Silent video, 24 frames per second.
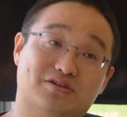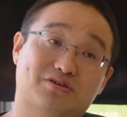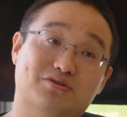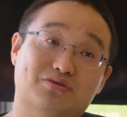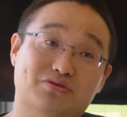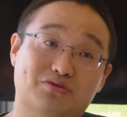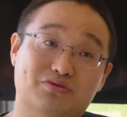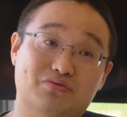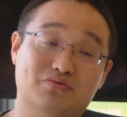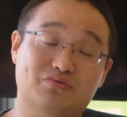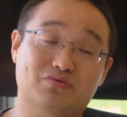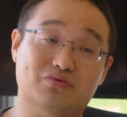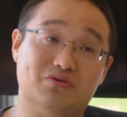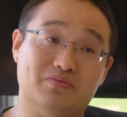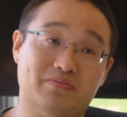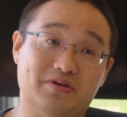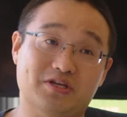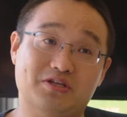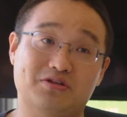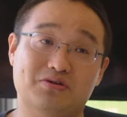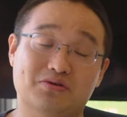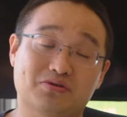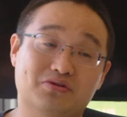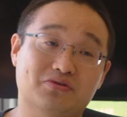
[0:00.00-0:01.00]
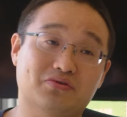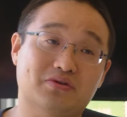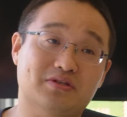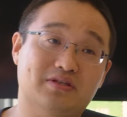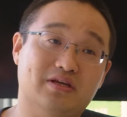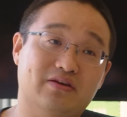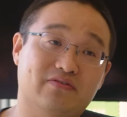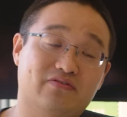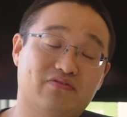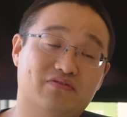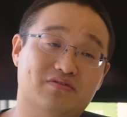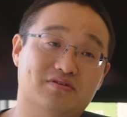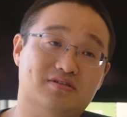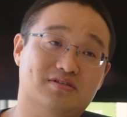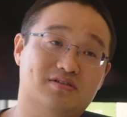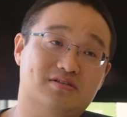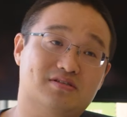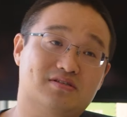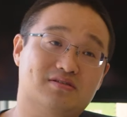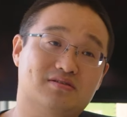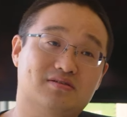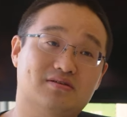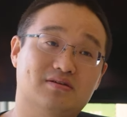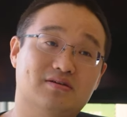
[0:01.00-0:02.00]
Residence Life mentor can't help with,